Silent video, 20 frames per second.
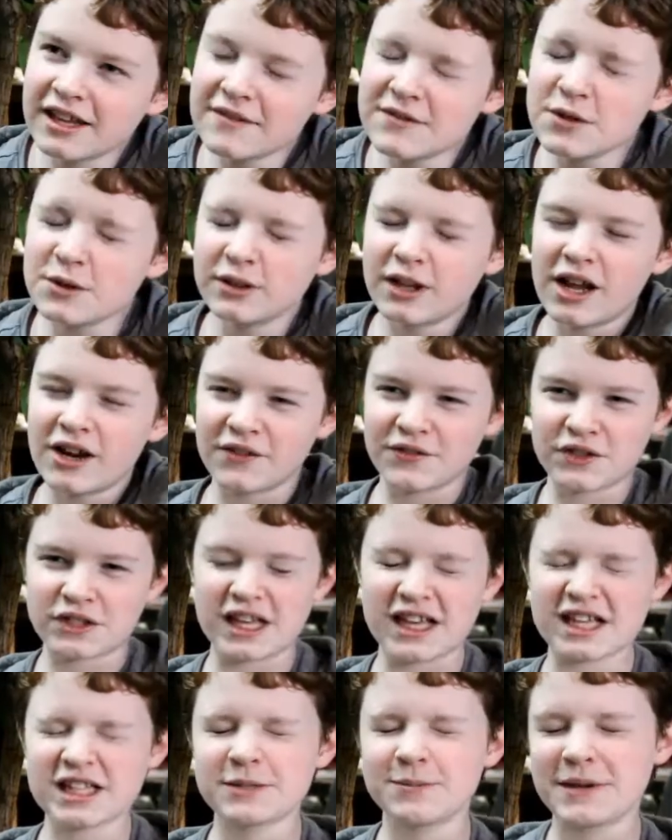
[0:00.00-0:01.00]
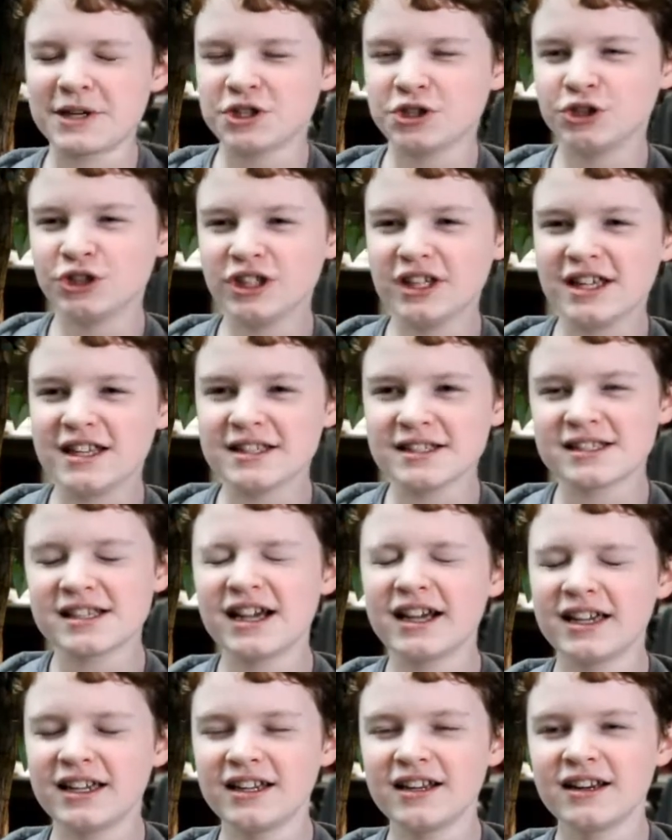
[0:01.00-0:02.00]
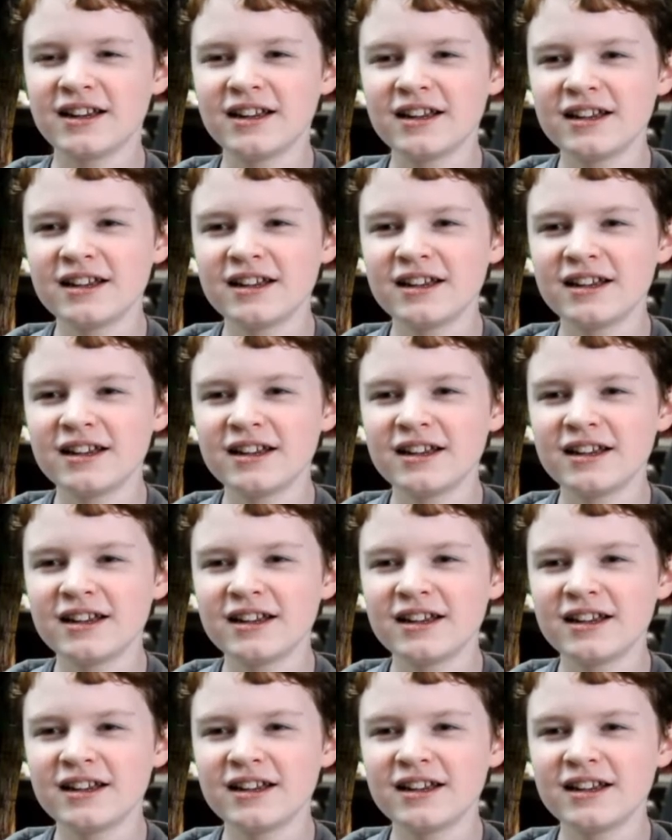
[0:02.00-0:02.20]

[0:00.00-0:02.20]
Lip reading: gives you a lot of like special insight,